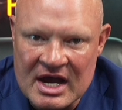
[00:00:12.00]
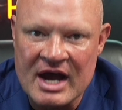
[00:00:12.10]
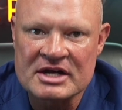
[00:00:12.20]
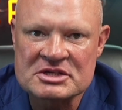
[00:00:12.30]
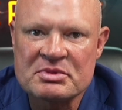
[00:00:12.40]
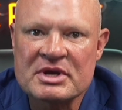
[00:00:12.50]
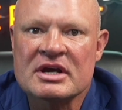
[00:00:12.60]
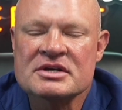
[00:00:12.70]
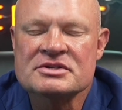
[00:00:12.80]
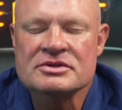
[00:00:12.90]
because
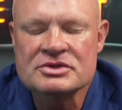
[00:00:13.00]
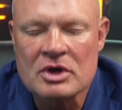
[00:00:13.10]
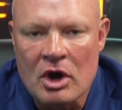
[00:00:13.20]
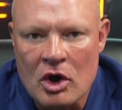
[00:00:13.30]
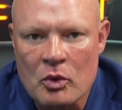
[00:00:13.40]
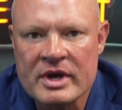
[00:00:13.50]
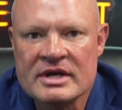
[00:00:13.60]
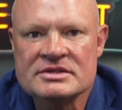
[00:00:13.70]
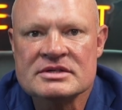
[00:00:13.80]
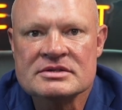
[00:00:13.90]
there's always
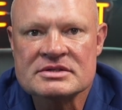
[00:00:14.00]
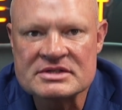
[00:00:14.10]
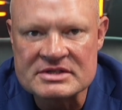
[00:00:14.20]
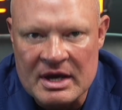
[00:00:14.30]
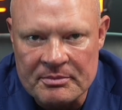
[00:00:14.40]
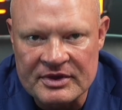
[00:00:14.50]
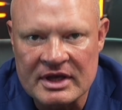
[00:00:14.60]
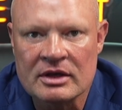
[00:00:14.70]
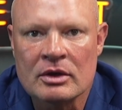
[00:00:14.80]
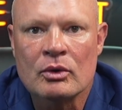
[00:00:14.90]
something
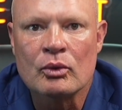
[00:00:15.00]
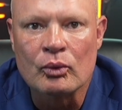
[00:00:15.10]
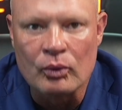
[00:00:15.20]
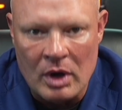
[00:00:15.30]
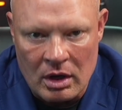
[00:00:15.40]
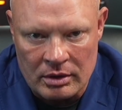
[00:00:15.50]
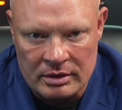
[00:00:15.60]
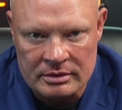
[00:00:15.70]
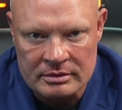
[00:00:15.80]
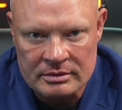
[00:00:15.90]
wrong.
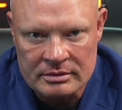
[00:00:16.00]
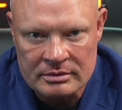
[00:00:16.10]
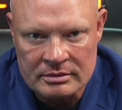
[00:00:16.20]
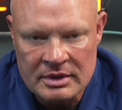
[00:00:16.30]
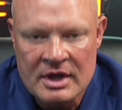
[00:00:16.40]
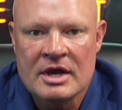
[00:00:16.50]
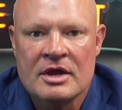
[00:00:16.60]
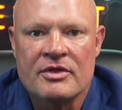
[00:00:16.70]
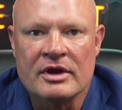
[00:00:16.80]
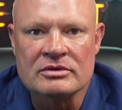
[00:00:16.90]

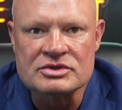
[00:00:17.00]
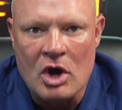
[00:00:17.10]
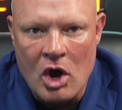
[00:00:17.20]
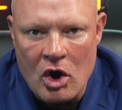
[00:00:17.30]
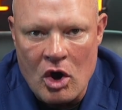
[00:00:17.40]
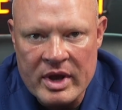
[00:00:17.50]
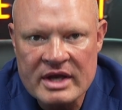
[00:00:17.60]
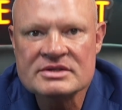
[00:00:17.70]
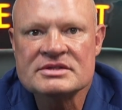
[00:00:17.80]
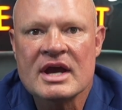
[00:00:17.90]
There's
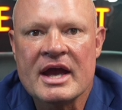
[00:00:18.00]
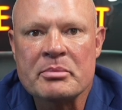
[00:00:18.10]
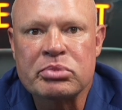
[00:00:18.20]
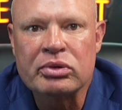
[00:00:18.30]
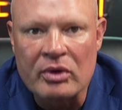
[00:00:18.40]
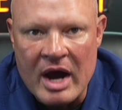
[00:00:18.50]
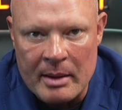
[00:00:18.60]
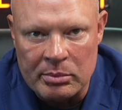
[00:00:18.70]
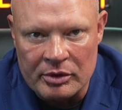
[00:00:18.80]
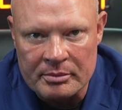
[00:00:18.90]
always a
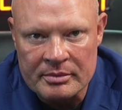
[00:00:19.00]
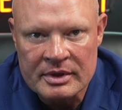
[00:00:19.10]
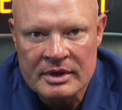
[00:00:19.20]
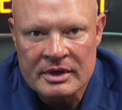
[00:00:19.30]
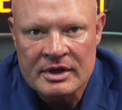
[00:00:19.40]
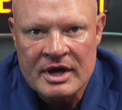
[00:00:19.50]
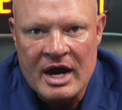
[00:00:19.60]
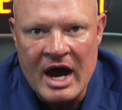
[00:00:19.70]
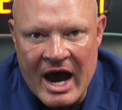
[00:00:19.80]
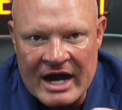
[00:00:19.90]
problem.
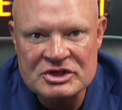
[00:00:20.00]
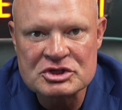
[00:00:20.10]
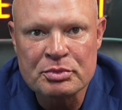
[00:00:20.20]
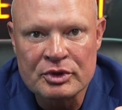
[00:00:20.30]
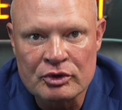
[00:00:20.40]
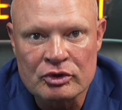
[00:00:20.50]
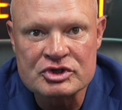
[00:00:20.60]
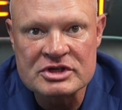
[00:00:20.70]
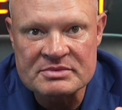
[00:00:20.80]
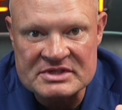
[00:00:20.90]
Entrepreneurship
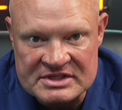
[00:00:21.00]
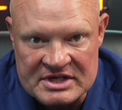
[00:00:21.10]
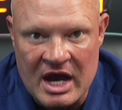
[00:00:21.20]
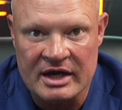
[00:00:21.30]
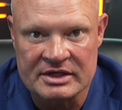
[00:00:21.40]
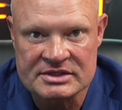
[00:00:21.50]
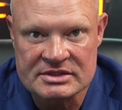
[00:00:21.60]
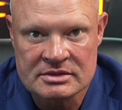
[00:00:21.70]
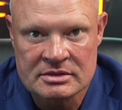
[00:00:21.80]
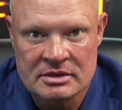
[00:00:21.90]
sucks
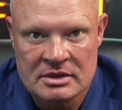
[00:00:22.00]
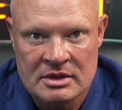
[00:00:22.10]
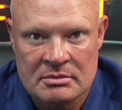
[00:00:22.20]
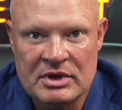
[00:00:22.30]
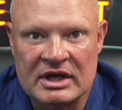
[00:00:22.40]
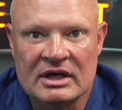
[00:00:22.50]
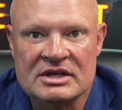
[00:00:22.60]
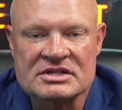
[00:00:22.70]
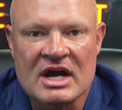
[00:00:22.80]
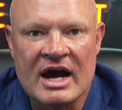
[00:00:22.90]
because
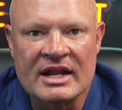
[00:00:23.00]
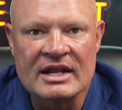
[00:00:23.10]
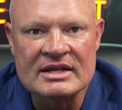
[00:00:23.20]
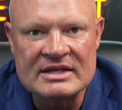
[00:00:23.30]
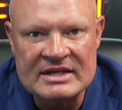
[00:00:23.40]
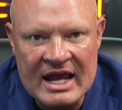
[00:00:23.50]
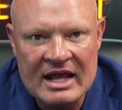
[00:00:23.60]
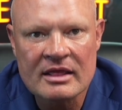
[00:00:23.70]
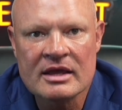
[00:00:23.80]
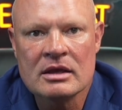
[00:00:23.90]
on a
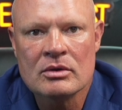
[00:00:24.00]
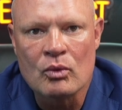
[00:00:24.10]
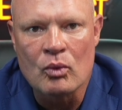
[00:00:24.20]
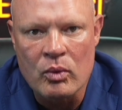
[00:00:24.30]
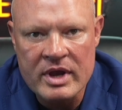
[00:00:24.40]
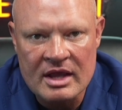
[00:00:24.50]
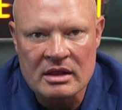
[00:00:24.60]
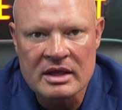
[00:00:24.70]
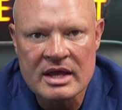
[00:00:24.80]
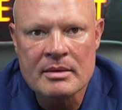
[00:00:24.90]
daily,
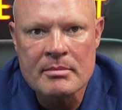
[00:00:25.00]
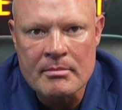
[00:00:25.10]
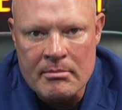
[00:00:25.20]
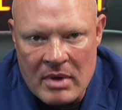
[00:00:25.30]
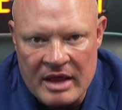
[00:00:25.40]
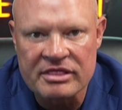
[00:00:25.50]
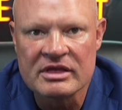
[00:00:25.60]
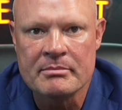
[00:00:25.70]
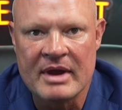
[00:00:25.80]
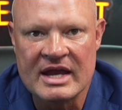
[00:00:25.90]
weekly, monthly
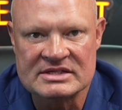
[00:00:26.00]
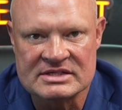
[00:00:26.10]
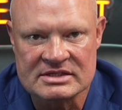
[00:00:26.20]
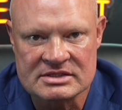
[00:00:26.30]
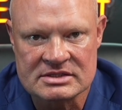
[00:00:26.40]
basis,